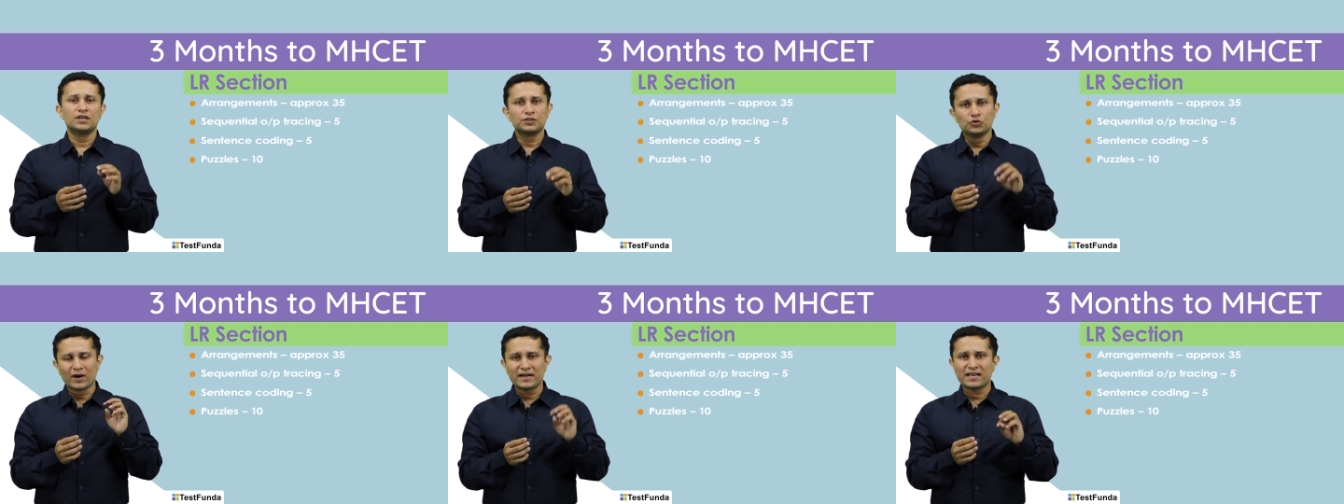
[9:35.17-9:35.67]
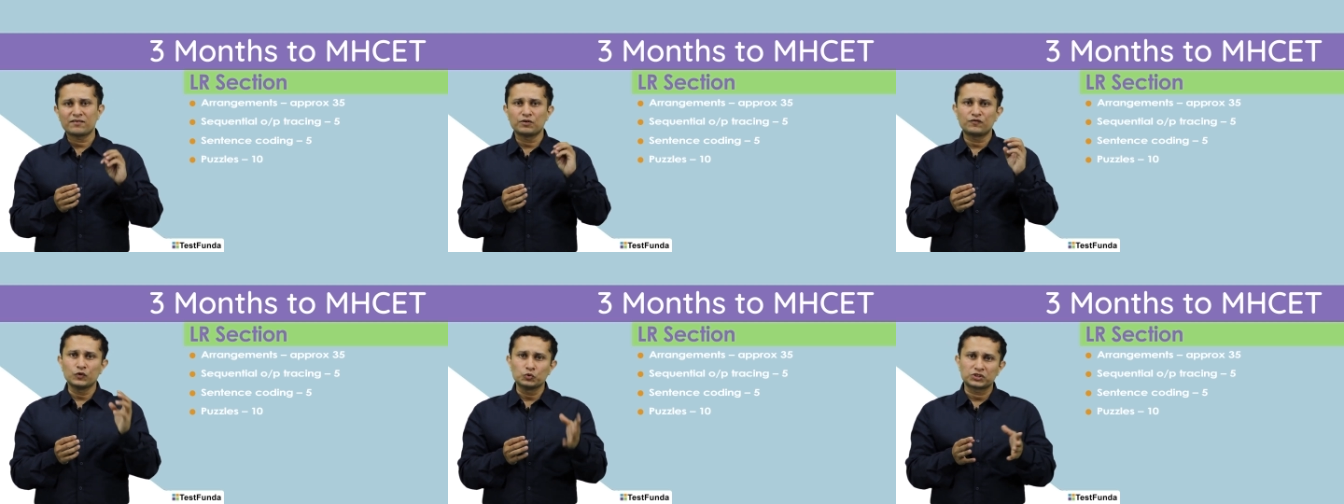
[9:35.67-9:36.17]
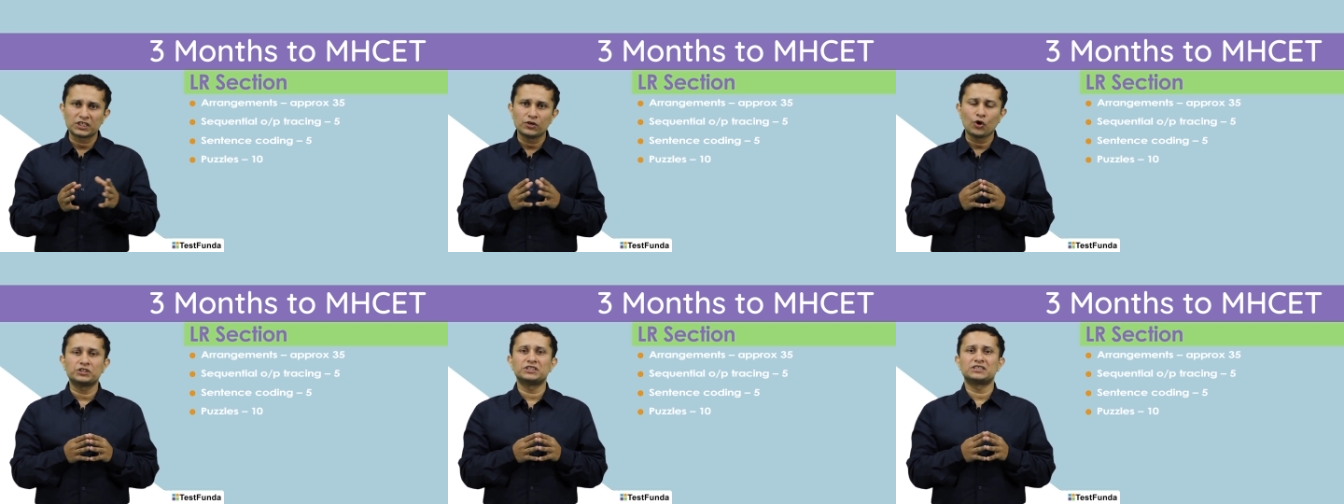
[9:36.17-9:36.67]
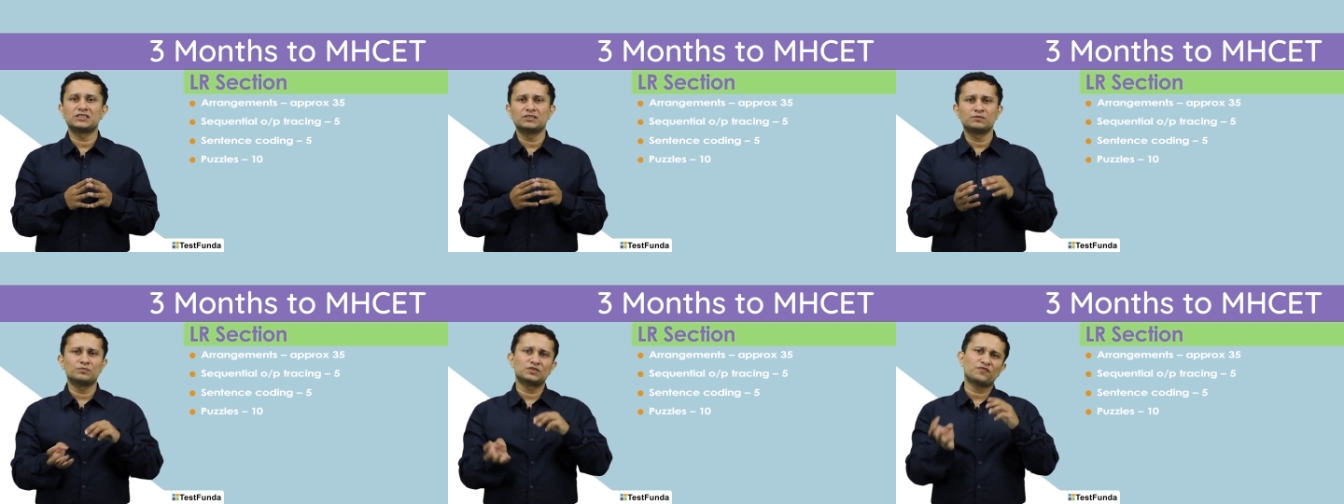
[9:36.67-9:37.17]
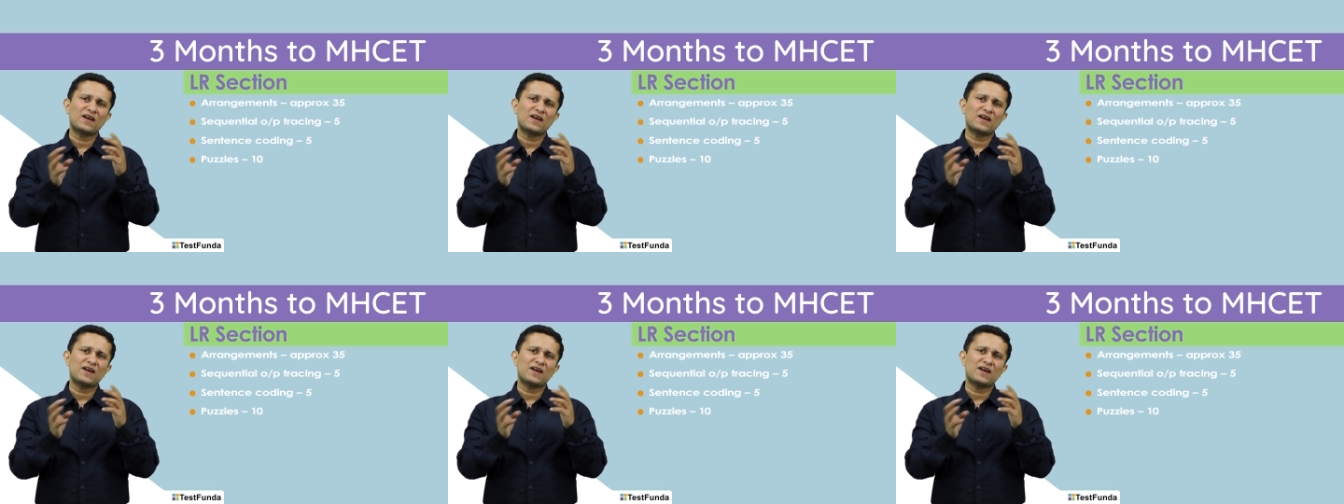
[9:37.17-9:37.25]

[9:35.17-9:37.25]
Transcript: you might have a few syllogisms,